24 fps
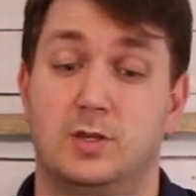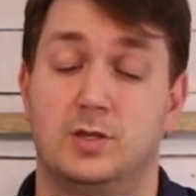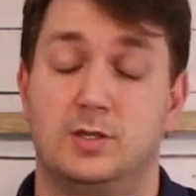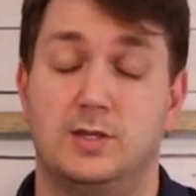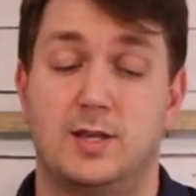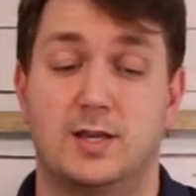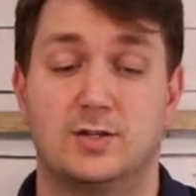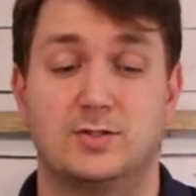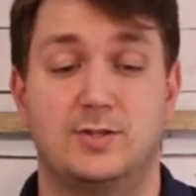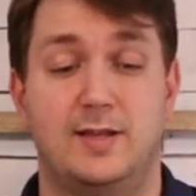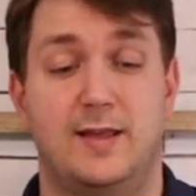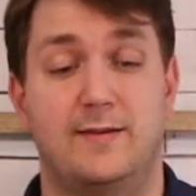
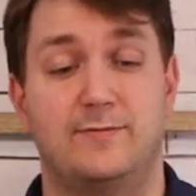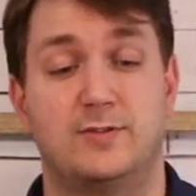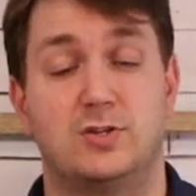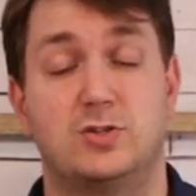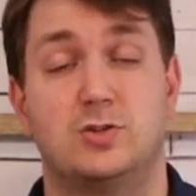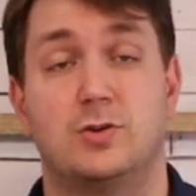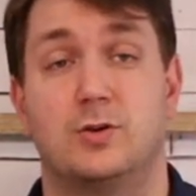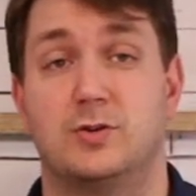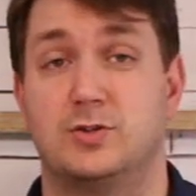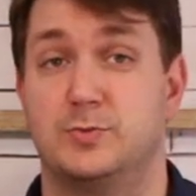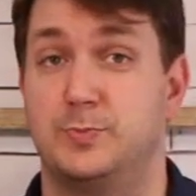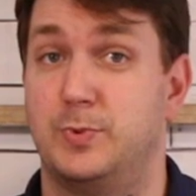You actually have to
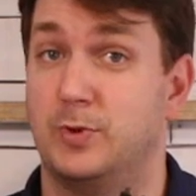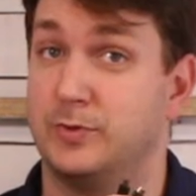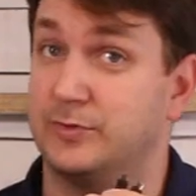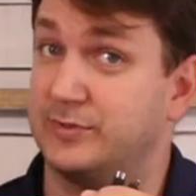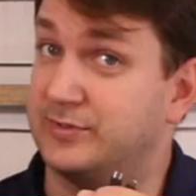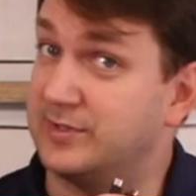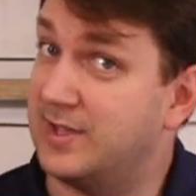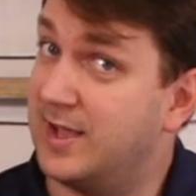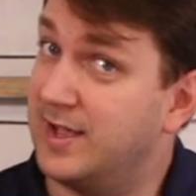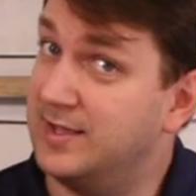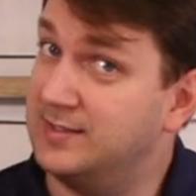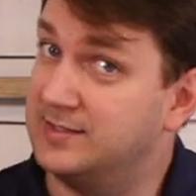charge both
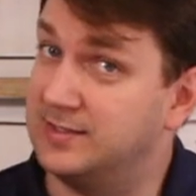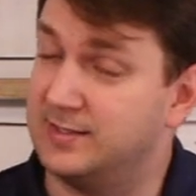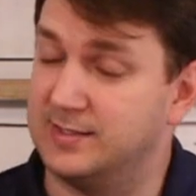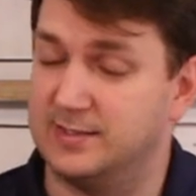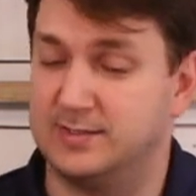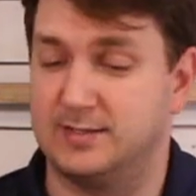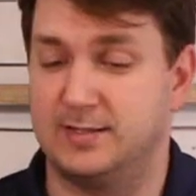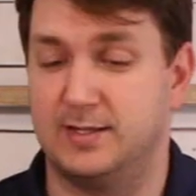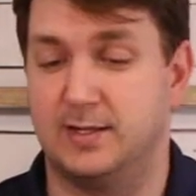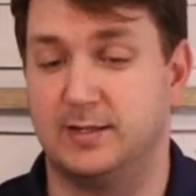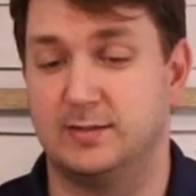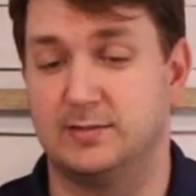sides of
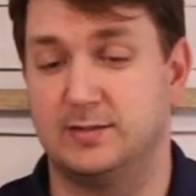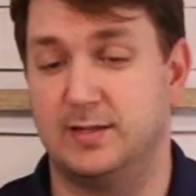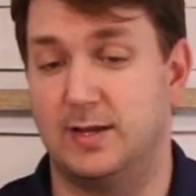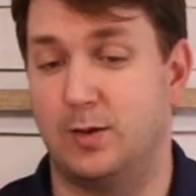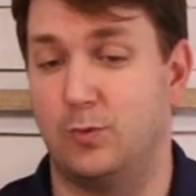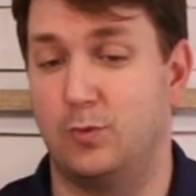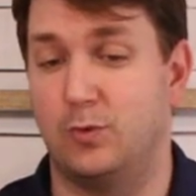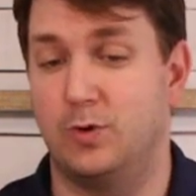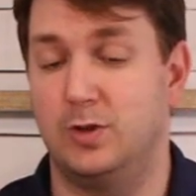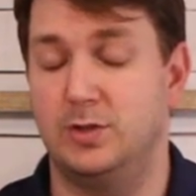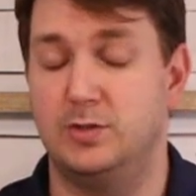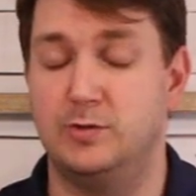this thing. It's
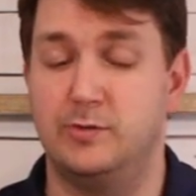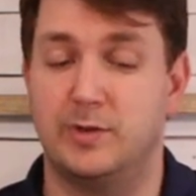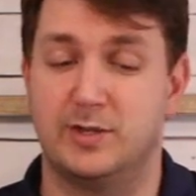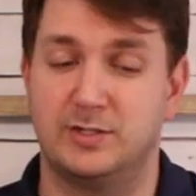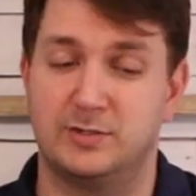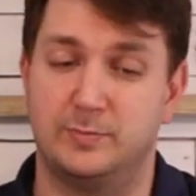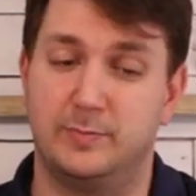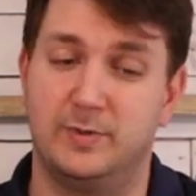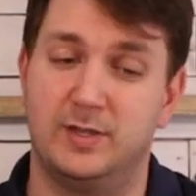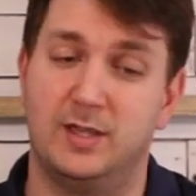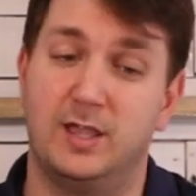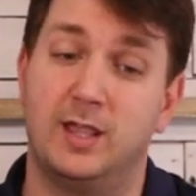got one
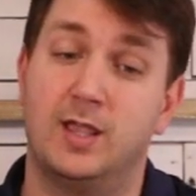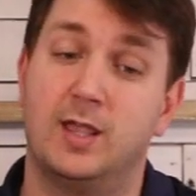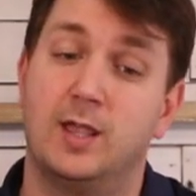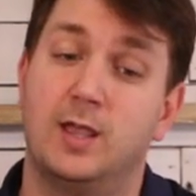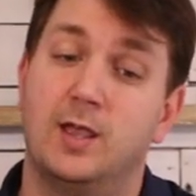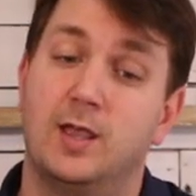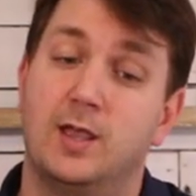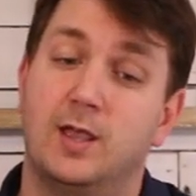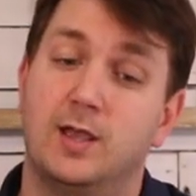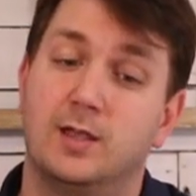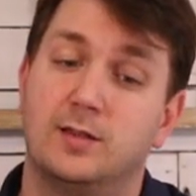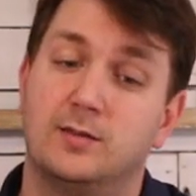USB
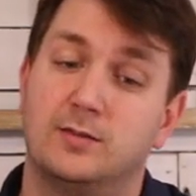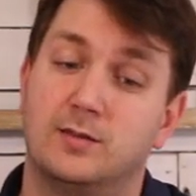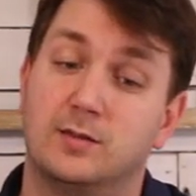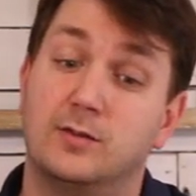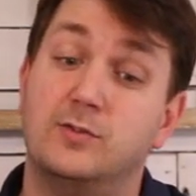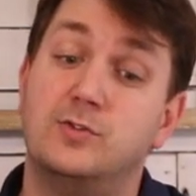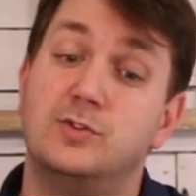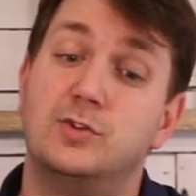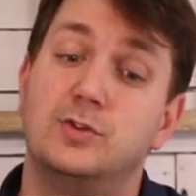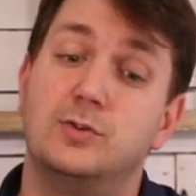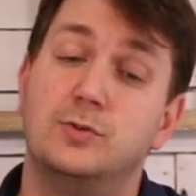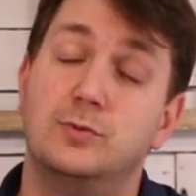to
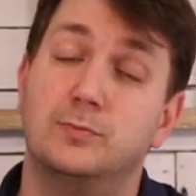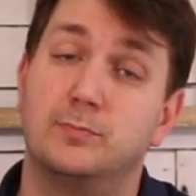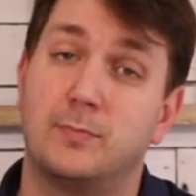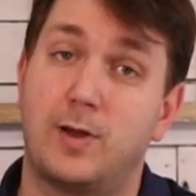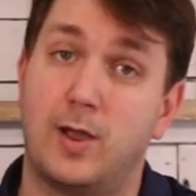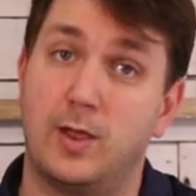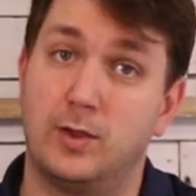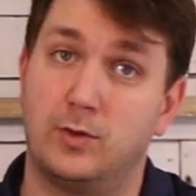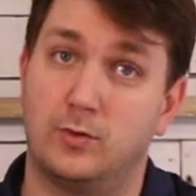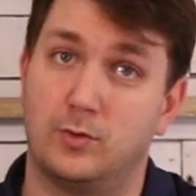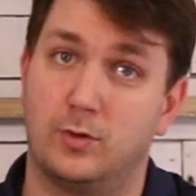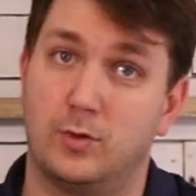two
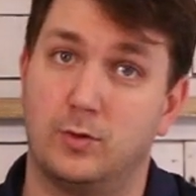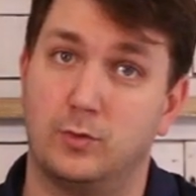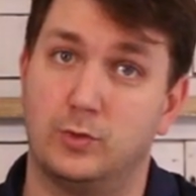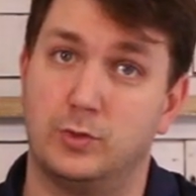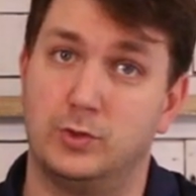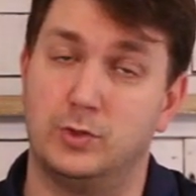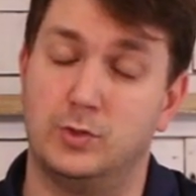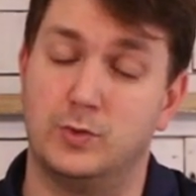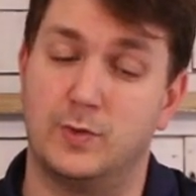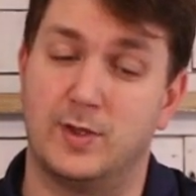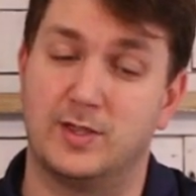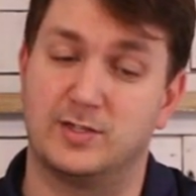micro
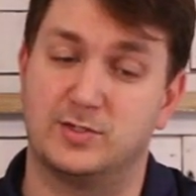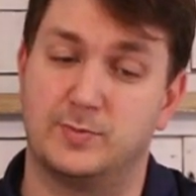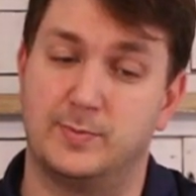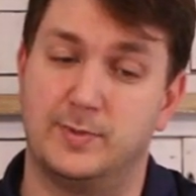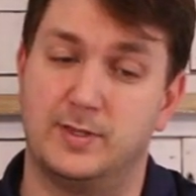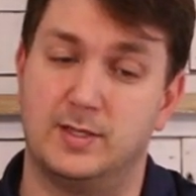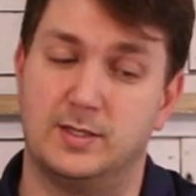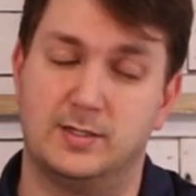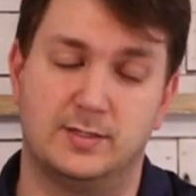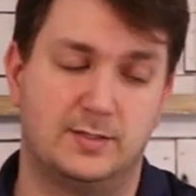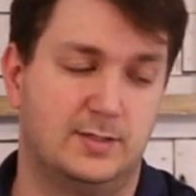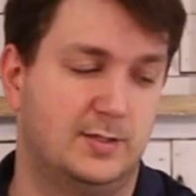
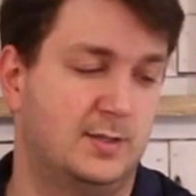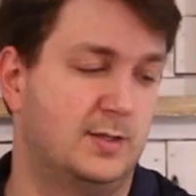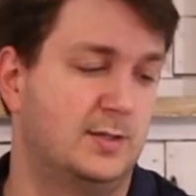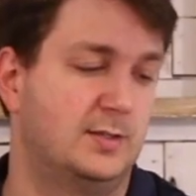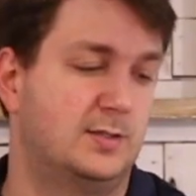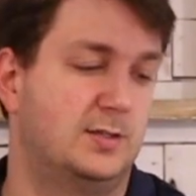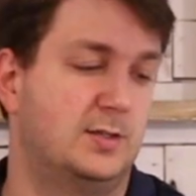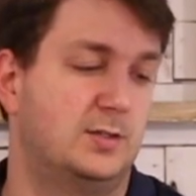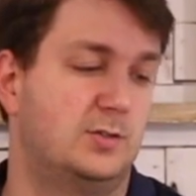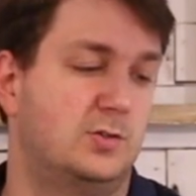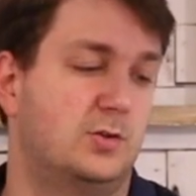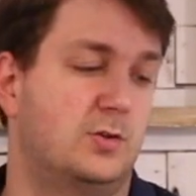USBs
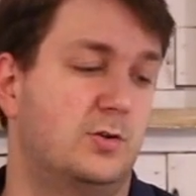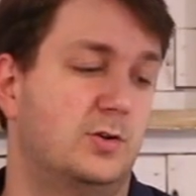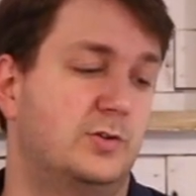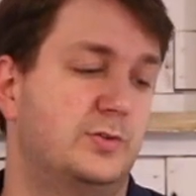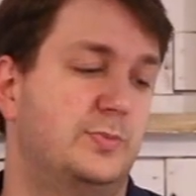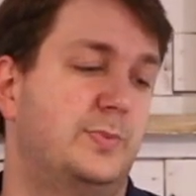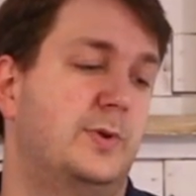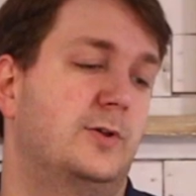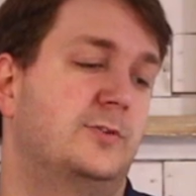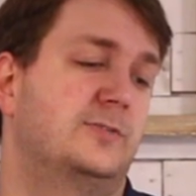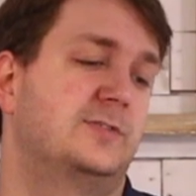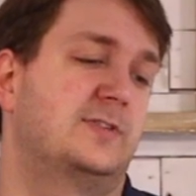to
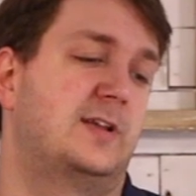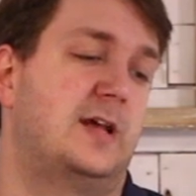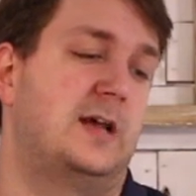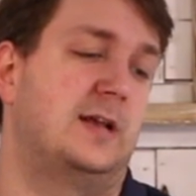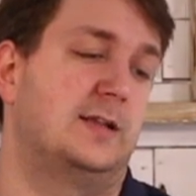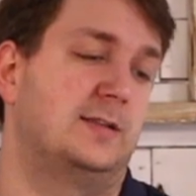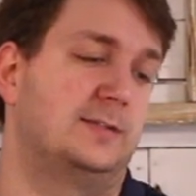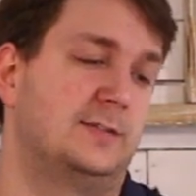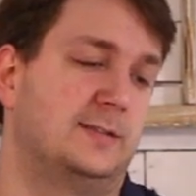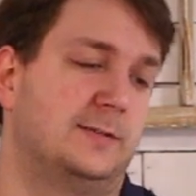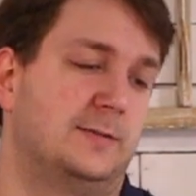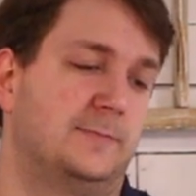charge both
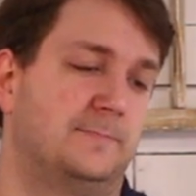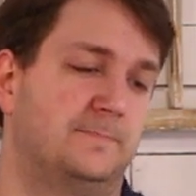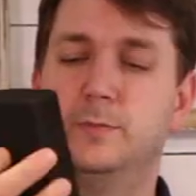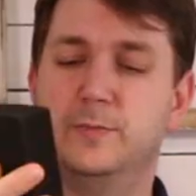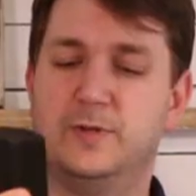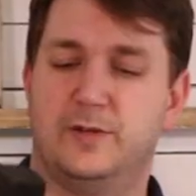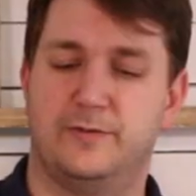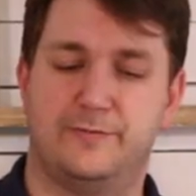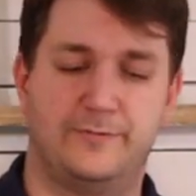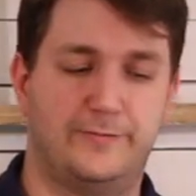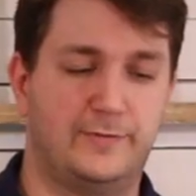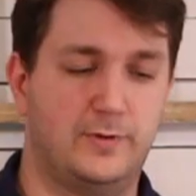sides. A
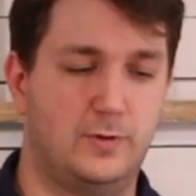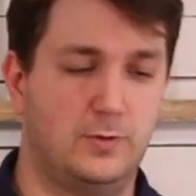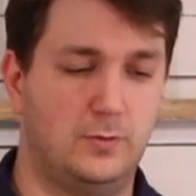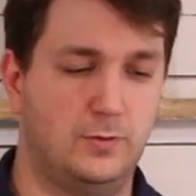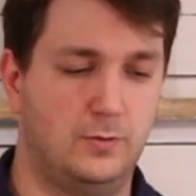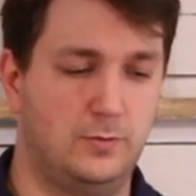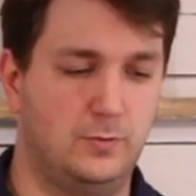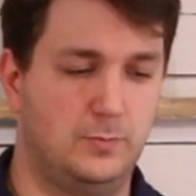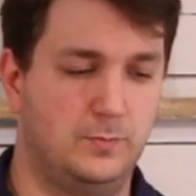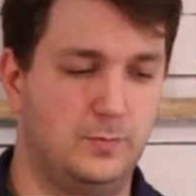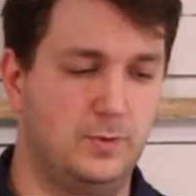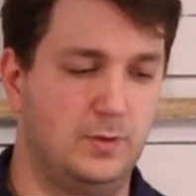little bit of
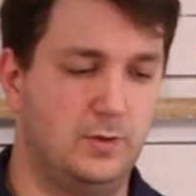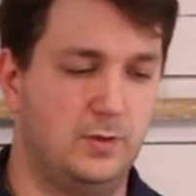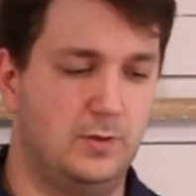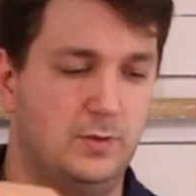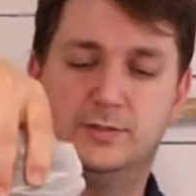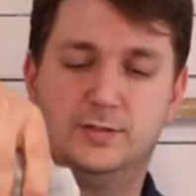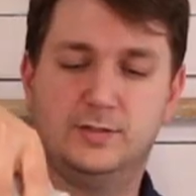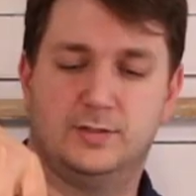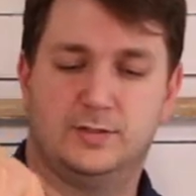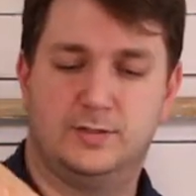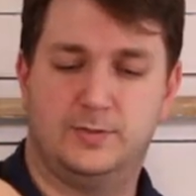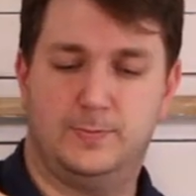foam,
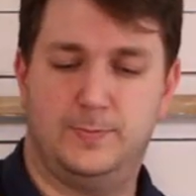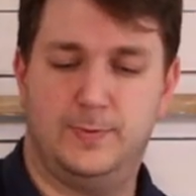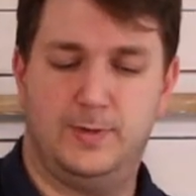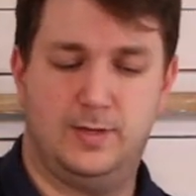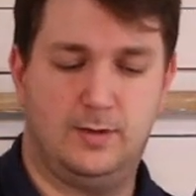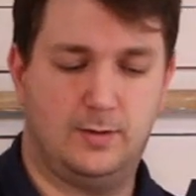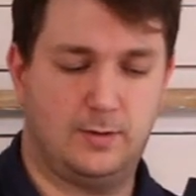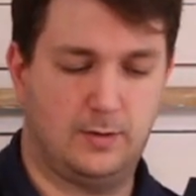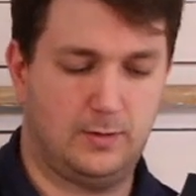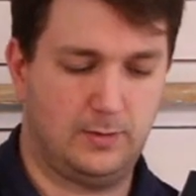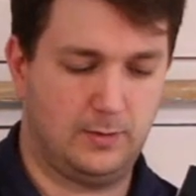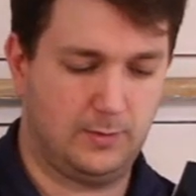it's the
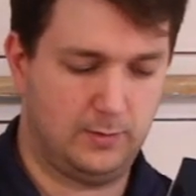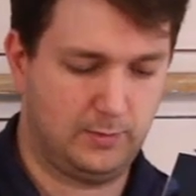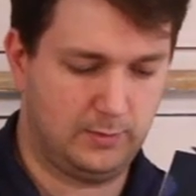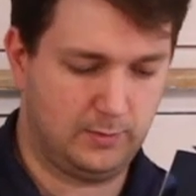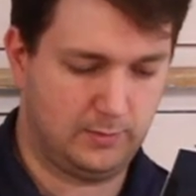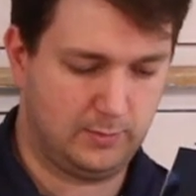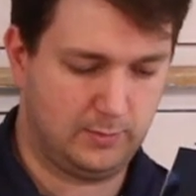speaker.